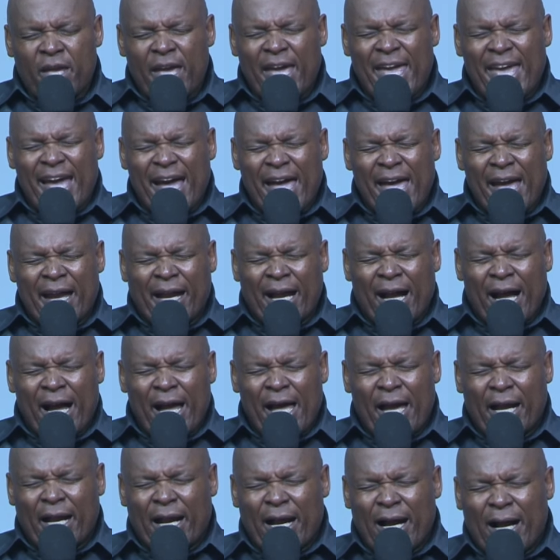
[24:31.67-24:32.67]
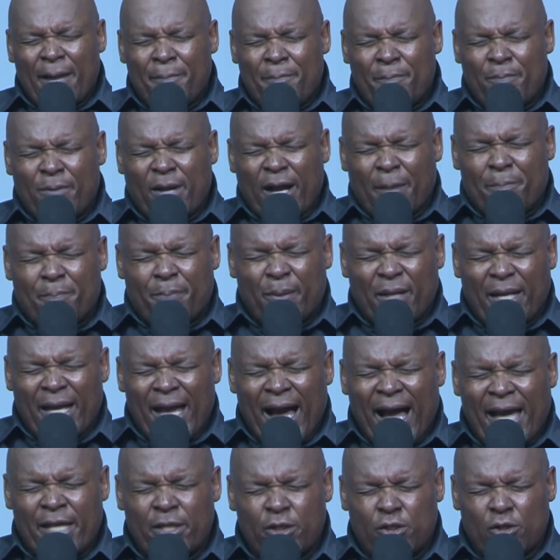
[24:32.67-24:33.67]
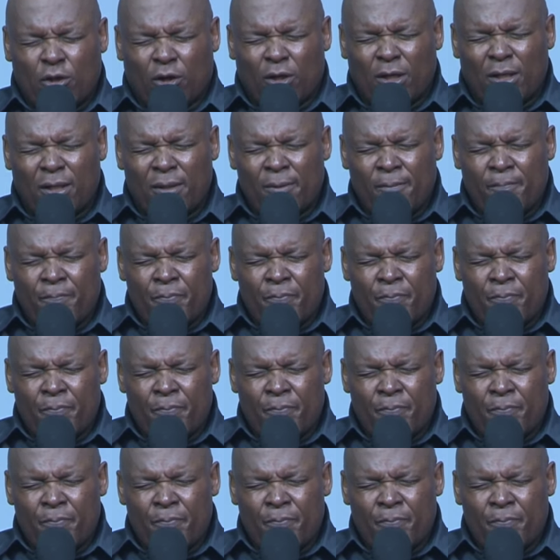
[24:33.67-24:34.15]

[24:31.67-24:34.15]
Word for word: Ega Billy Idol.